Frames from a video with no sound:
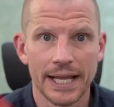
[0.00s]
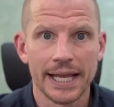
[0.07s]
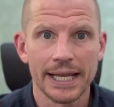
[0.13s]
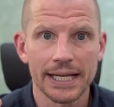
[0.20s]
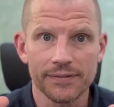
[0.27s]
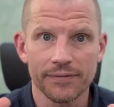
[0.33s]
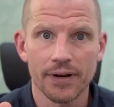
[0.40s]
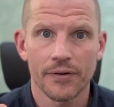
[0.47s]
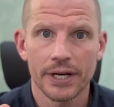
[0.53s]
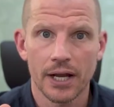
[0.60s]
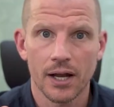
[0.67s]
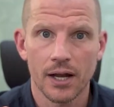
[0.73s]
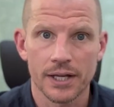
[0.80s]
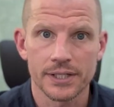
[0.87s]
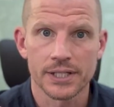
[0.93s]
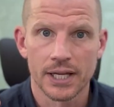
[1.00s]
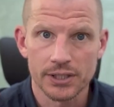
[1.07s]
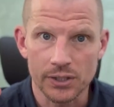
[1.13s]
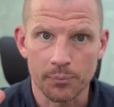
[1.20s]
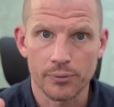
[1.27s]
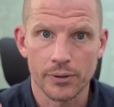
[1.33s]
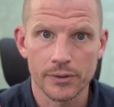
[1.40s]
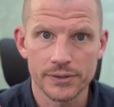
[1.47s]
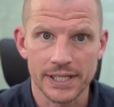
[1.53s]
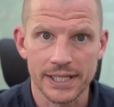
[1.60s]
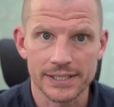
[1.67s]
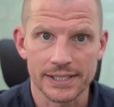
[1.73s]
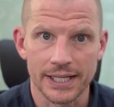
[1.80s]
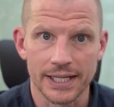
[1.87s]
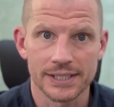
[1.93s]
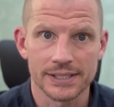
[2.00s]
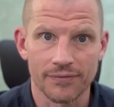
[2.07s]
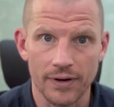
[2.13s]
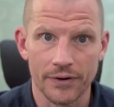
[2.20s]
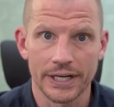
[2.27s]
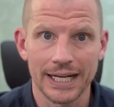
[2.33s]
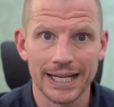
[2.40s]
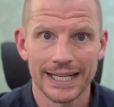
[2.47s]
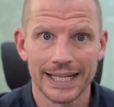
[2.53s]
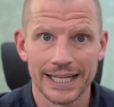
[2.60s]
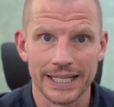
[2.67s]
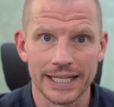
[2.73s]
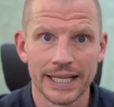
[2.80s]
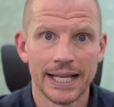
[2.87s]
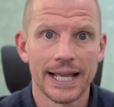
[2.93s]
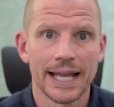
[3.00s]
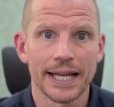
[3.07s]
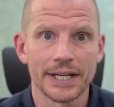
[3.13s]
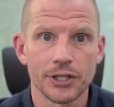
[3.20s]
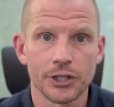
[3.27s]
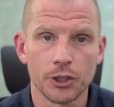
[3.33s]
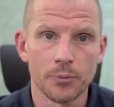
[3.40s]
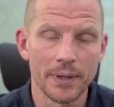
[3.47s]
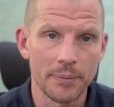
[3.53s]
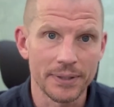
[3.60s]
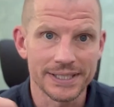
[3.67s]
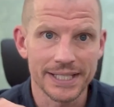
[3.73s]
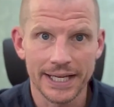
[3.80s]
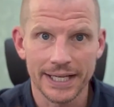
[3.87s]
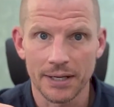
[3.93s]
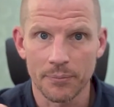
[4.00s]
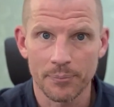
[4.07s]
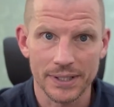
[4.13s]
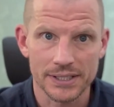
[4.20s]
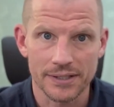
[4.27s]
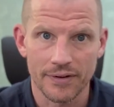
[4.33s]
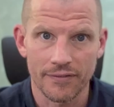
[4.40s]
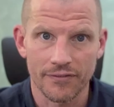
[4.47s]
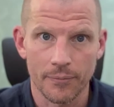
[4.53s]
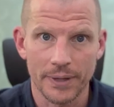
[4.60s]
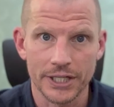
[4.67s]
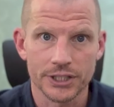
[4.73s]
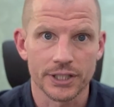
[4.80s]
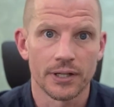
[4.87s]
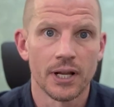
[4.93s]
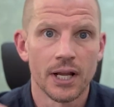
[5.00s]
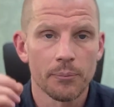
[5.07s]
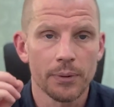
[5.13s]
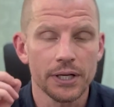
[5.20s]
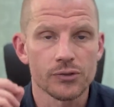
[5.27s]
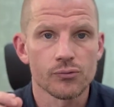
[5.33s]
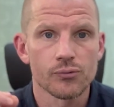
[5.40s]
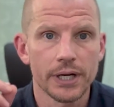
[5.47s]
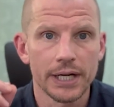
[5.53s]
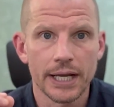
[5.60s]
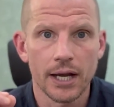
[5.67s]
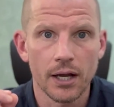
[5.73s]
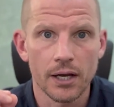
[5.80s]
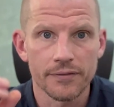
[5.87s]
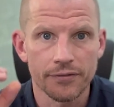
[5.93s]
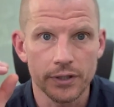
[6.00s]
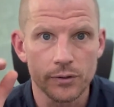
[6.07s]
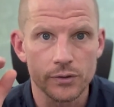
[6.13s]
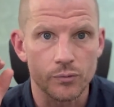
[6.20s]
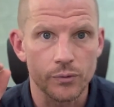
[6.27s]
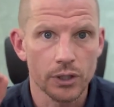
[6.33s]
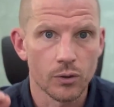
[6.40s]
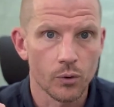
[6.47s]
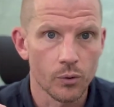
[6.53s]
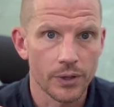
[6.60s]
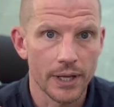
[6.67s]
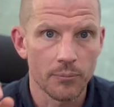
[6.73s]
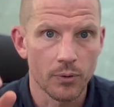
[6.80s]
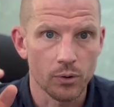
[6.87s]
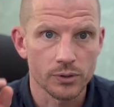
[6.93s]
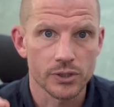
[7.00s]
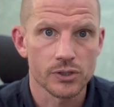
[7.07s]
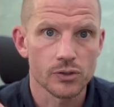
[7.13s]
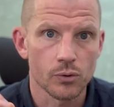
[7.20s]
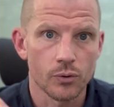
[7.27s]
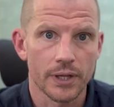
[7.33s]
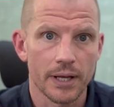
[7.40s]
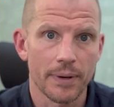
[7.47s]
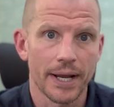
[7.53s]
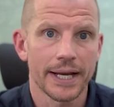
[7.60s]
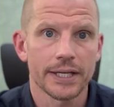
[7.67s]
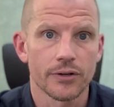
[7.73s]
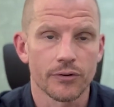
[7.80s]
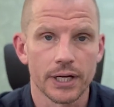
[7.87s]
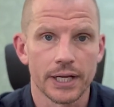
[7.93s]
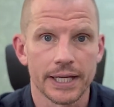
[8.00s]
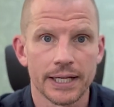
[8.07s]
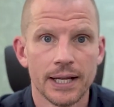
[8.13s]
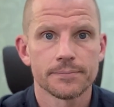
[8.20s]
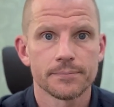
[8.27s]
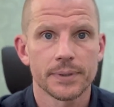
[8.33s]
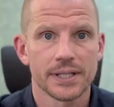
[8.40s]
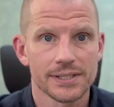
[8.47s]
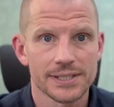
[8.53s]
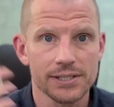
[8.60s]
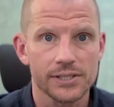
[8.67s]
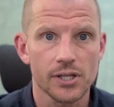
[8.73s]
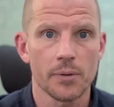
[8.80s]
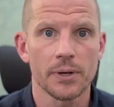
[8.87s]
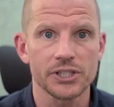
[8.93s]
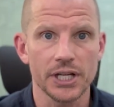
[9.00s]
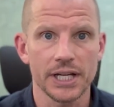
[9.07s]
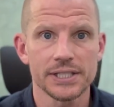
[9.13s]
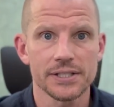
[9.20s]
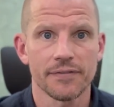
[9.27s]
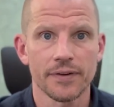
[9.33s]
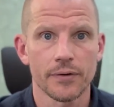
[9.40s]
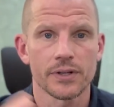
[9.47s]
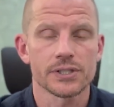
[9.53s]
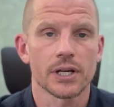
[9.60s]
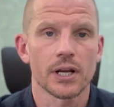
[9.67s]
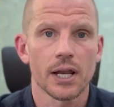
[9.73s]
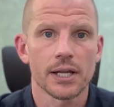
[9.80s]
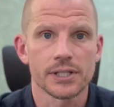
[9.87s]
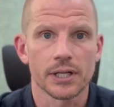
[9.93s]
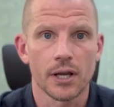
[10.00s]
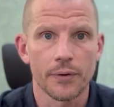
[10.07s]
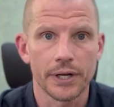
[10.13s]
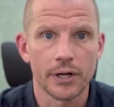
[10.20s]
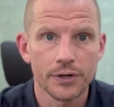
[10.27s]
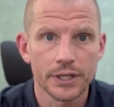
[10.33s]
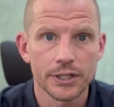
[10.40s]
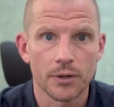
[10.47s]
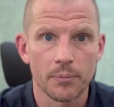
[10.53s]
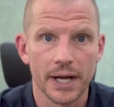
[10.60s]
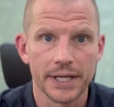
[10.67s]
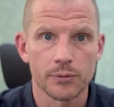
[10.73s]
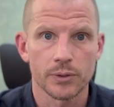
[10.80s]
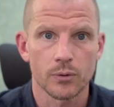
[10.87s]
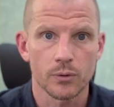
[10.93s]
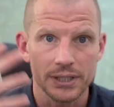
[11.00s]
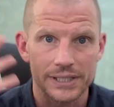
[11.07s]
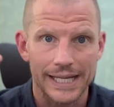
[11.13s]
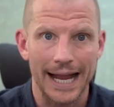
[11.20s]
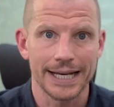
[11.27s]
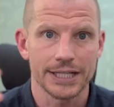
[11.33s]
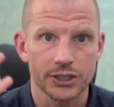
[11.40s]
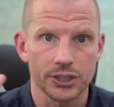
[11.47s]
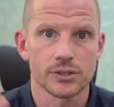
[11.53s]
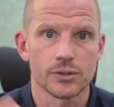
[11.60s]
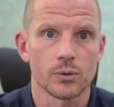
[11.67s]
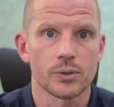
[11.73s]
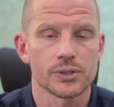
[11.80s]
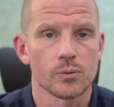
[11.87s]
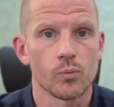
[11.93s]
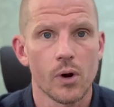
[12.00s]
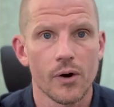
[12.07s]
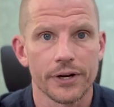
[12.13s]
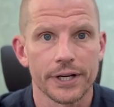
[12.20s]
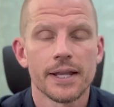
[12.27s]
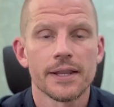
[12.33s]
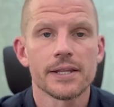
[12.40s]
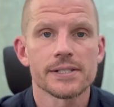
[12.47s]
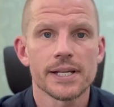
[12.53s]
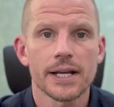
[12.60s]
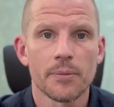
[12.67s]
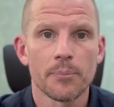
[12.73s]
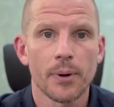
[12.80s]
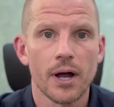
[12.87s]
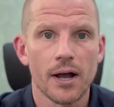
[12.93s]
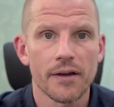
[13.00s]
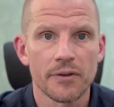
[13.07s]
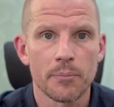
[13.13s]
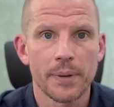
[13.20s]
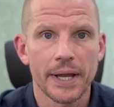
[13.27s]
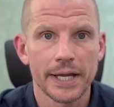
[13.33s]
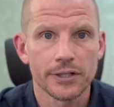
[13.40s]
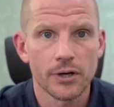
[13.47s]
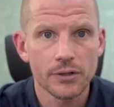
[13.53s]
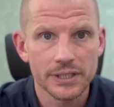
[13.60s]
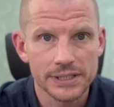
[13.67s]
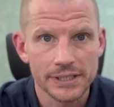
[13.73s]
It's very hard to process things very clearly. And you may be taking in bits of information, but it's really hard for you to recall them or to store them accurately because there's so much interference and clutter going on in your mind with all these anxious thoughts and worry. The second part of impaired cognitive